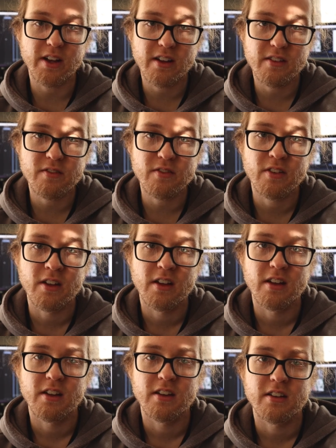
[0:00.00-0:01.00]
have,
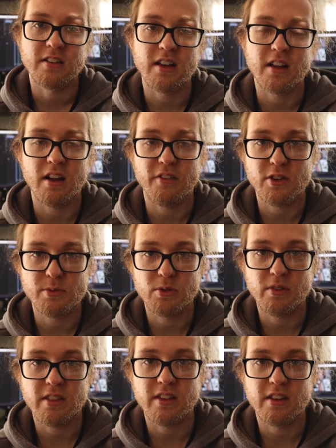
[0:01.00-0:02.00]
get comfortable
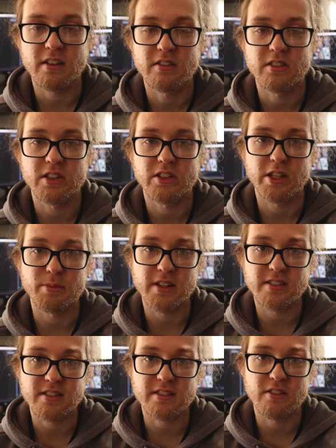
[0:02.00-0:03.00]
with it, learn the
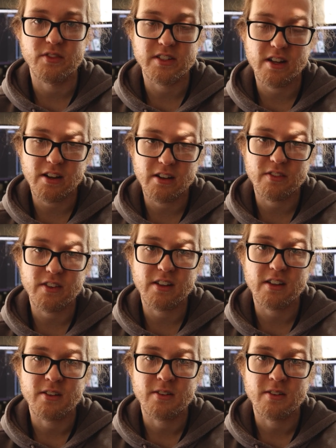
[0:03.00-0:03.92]
basics of photography,